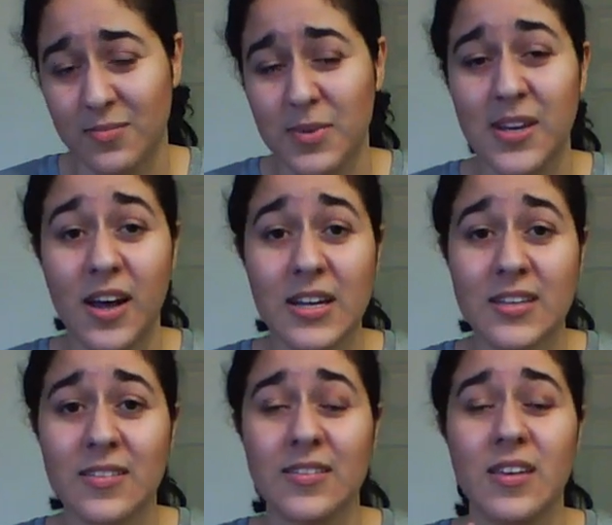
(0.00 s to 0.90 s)

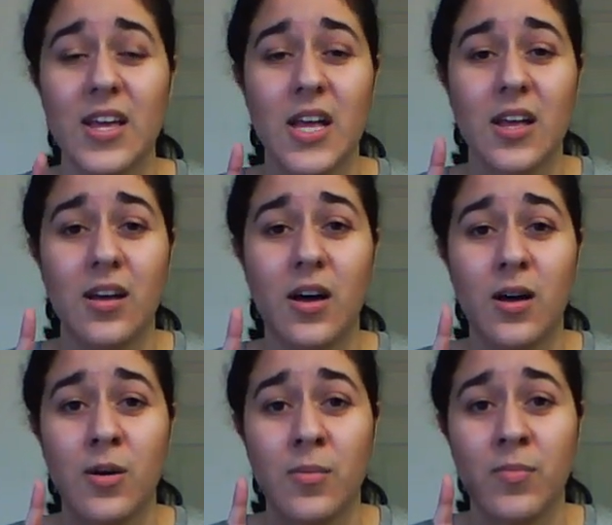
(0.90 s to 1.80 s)
because
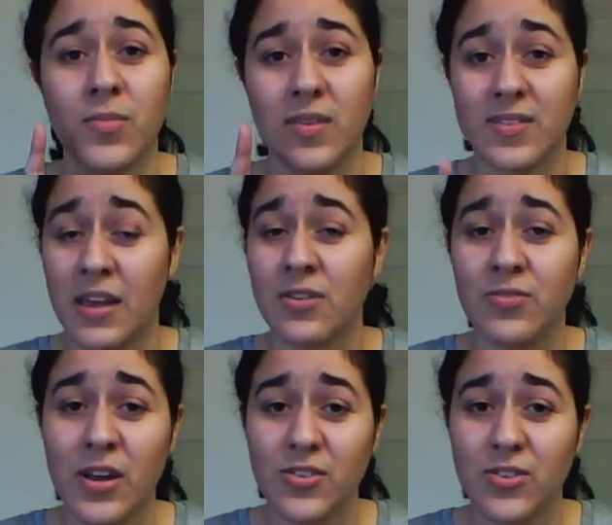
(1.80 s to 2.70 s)
side
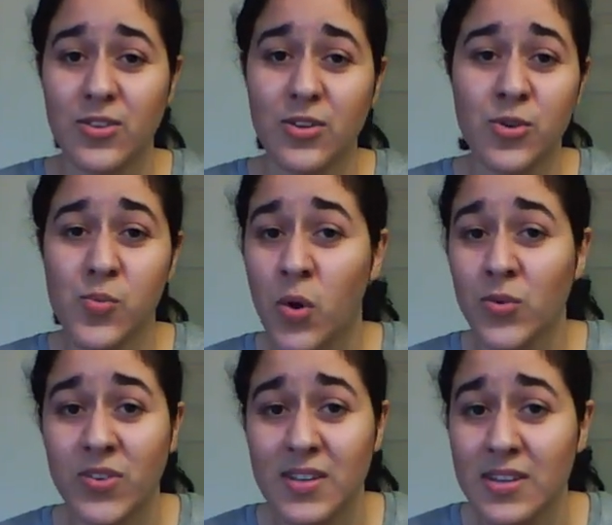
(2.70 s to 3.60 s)
effects, you
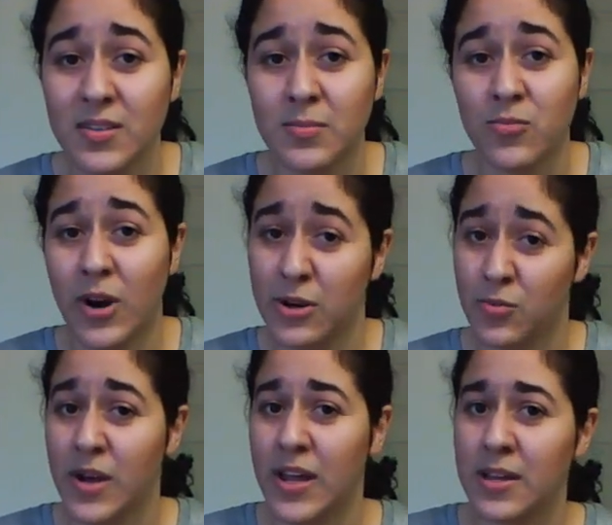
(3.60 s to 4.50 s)
won't see them right
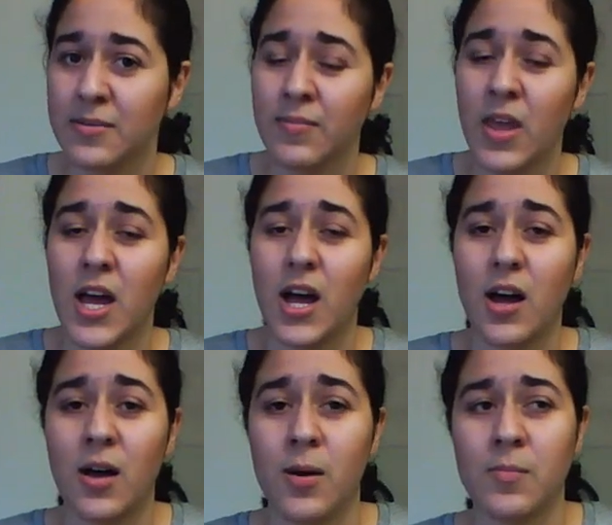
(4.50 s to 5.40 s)
away.
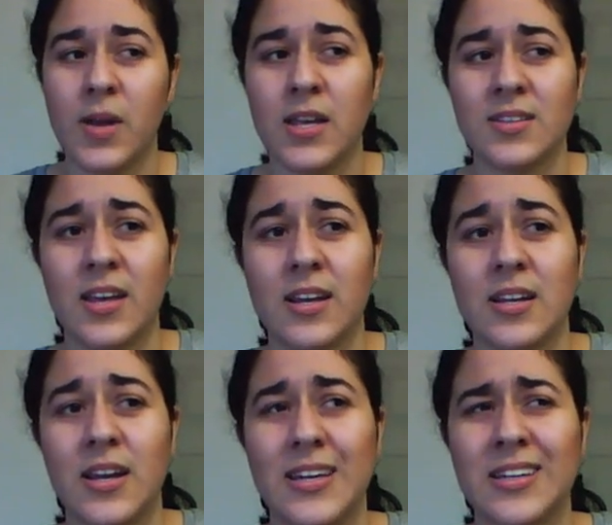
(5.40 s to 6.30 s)
And
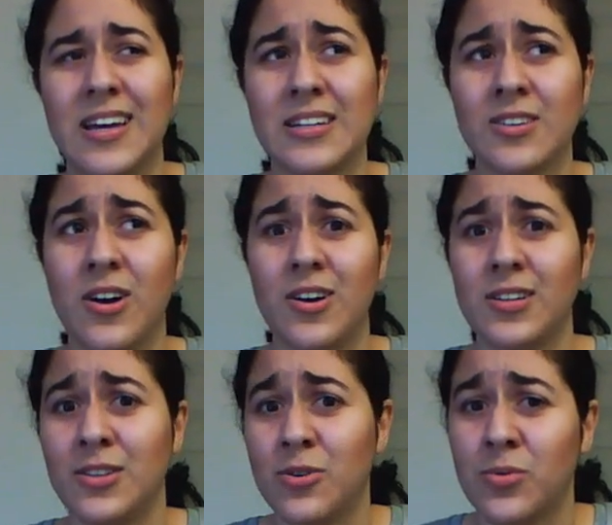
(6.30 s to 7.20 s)
then I kind of got a
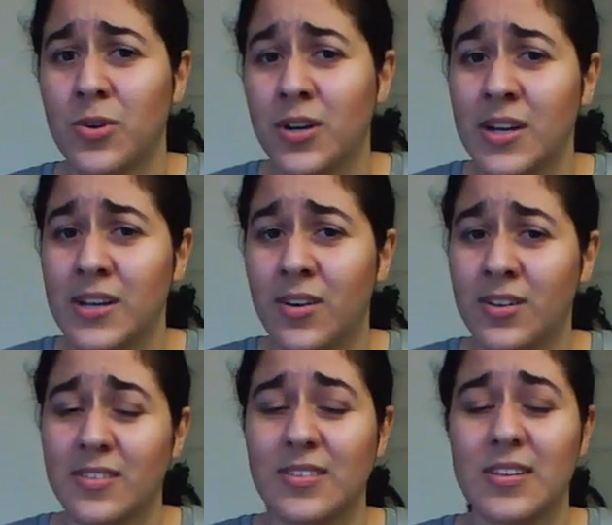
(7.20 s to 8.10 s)
little worried,
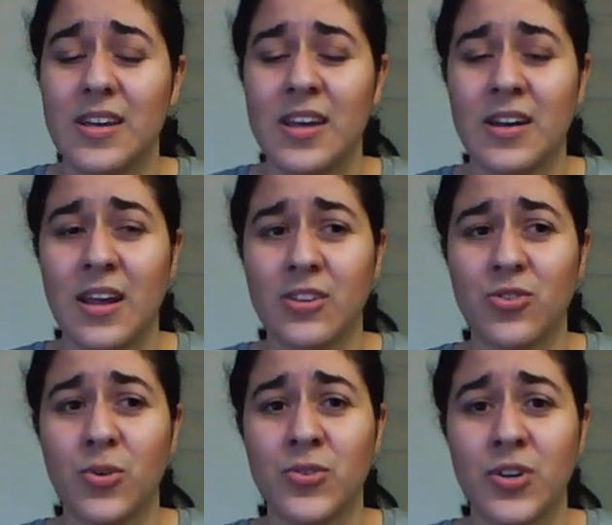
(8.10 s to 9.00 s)
honestly, and I
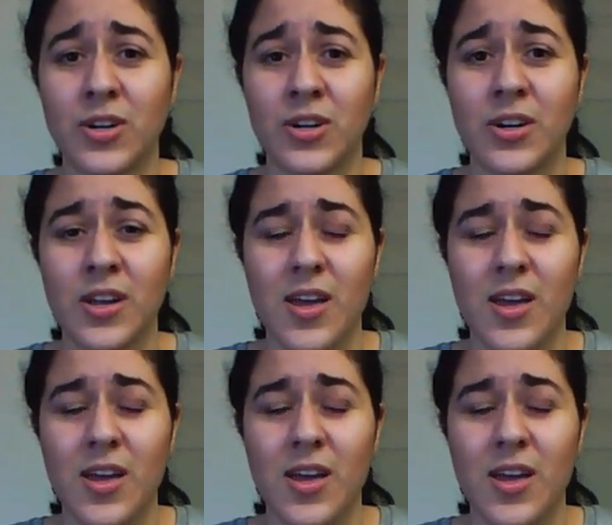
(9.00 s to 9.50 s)
told her,